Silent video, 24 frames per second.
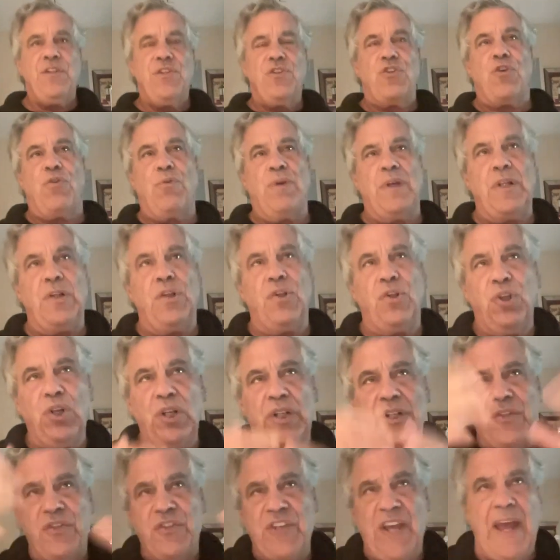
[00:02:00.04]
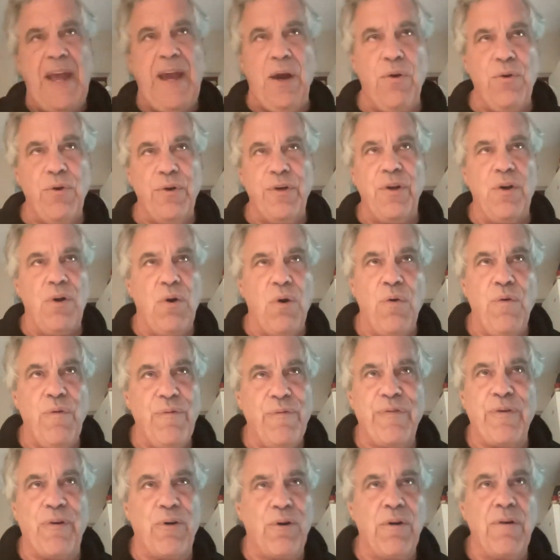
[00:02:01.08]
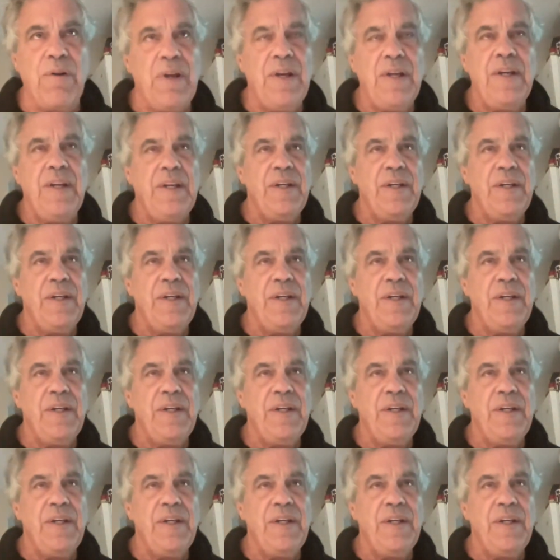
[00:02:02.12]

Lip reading: so it looks out over